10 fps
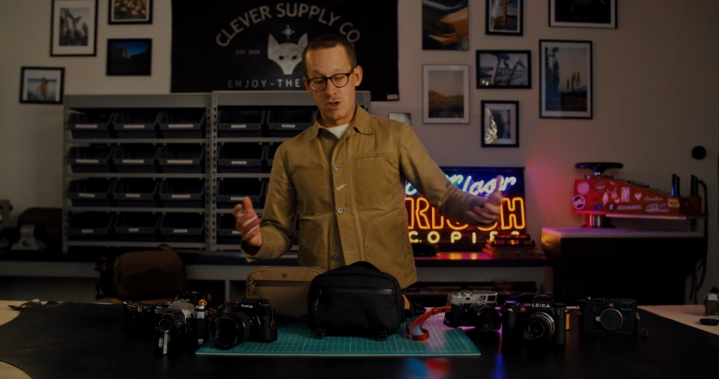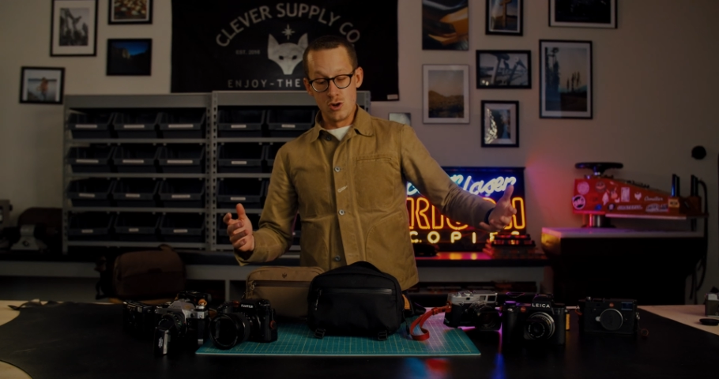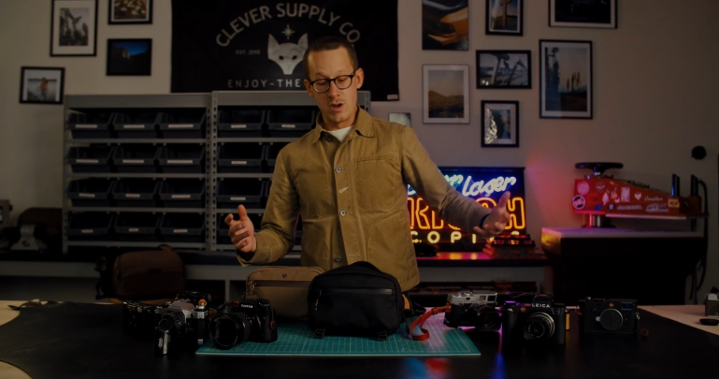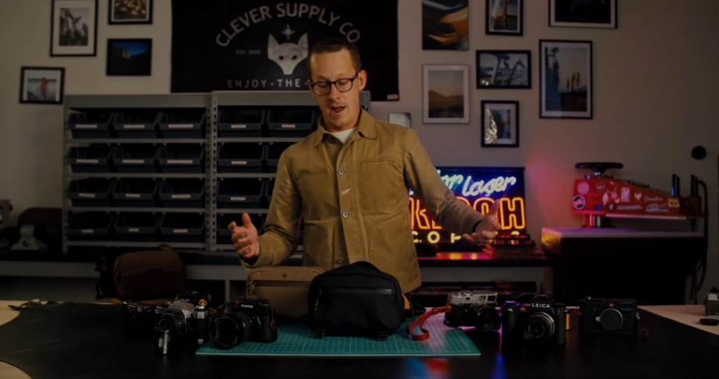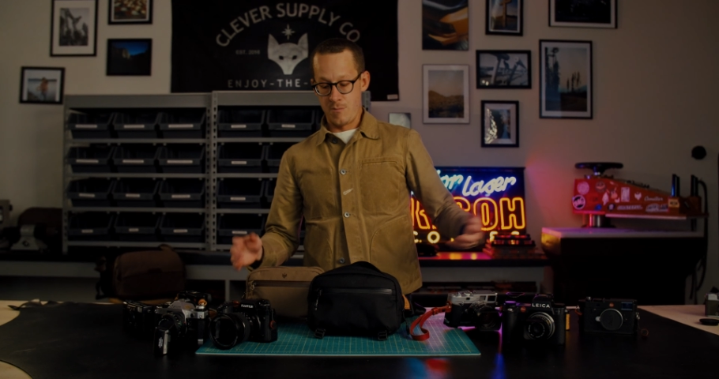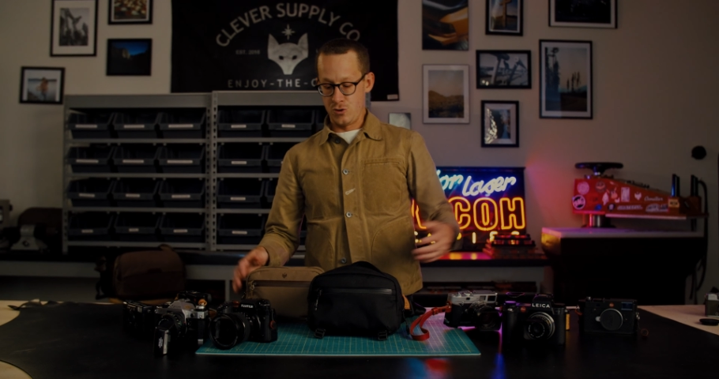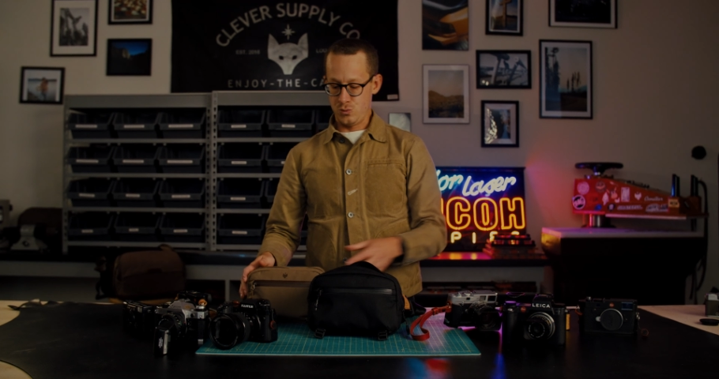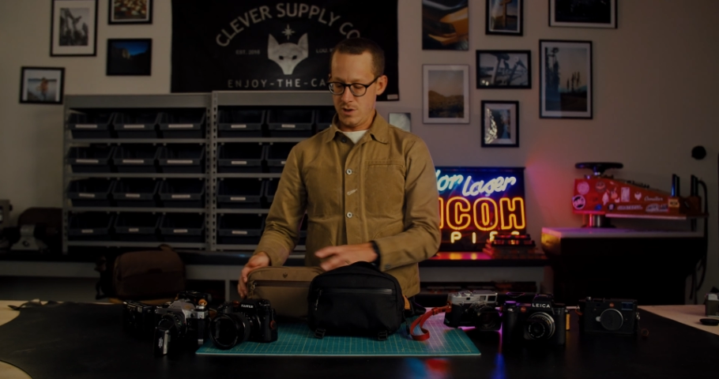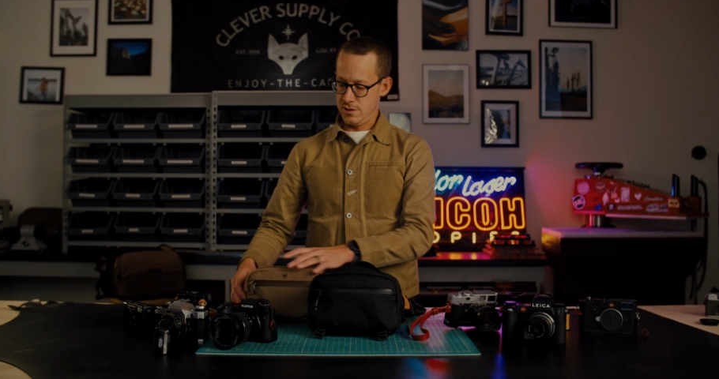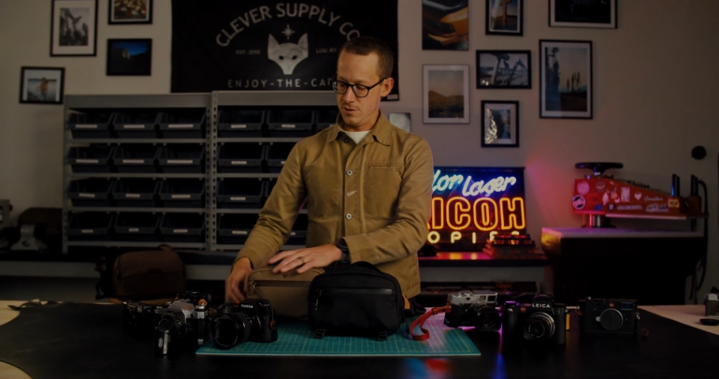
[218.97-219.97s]
2 cameras
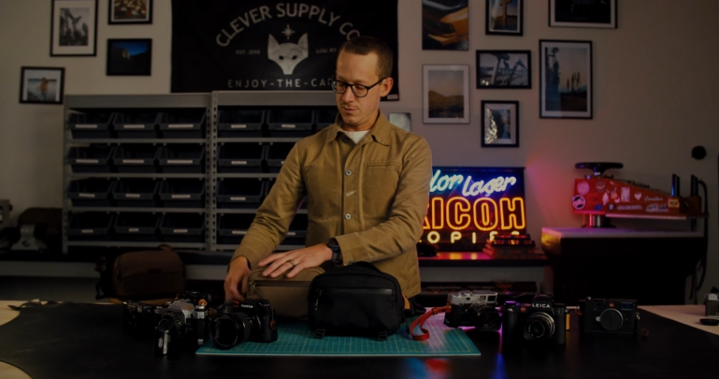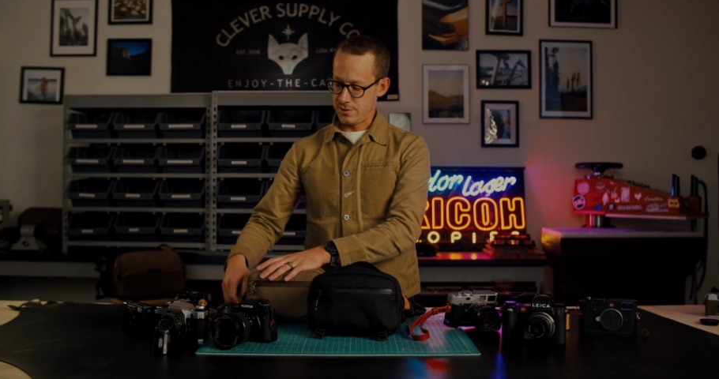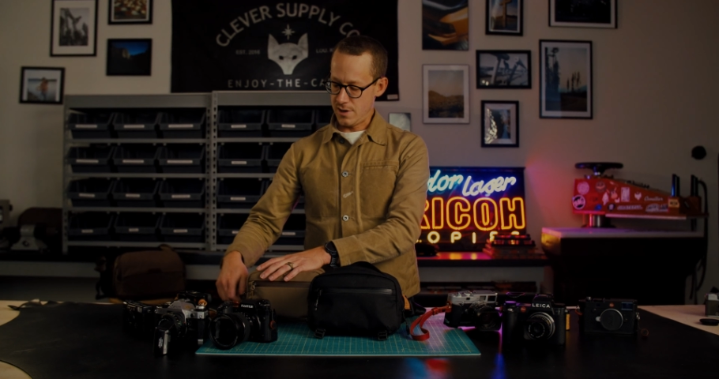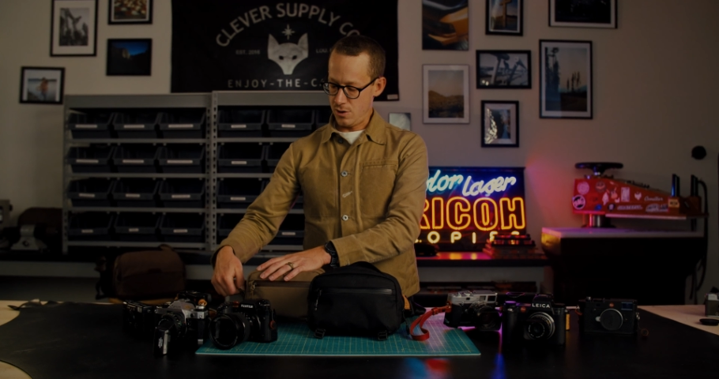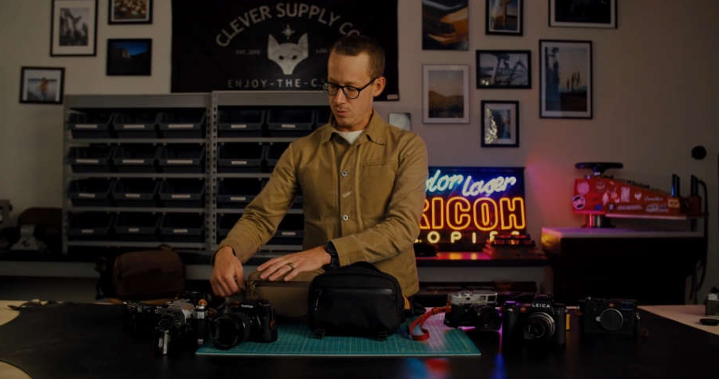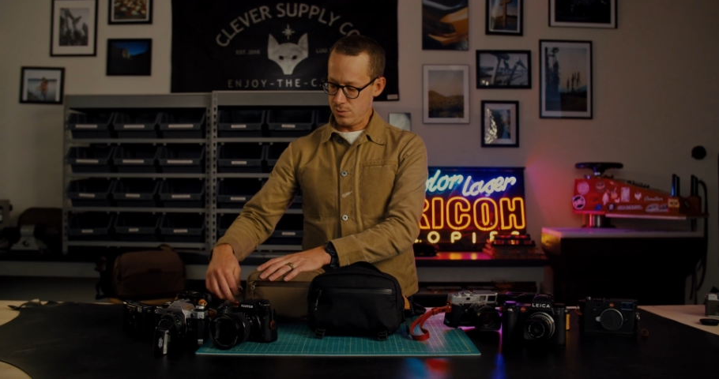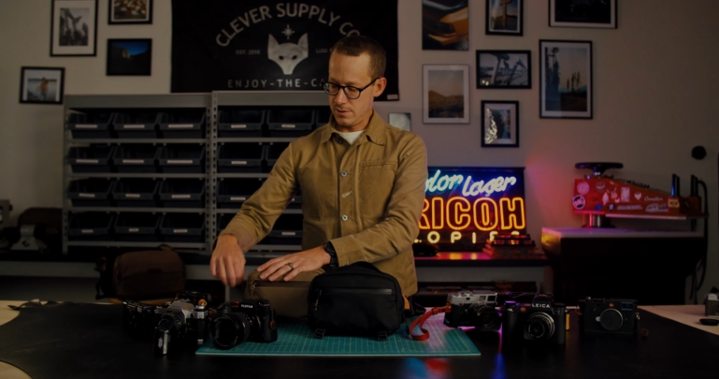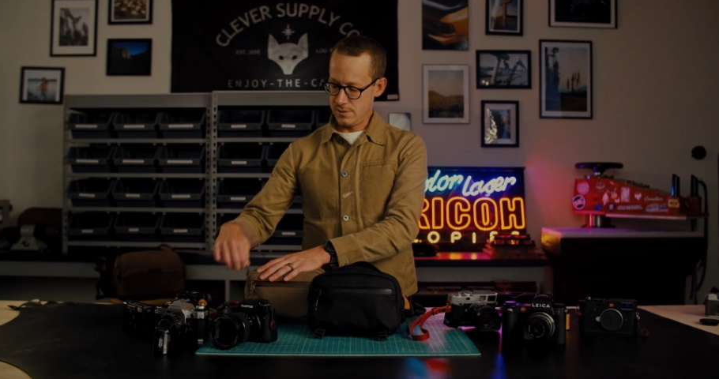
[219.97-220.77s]
with you. So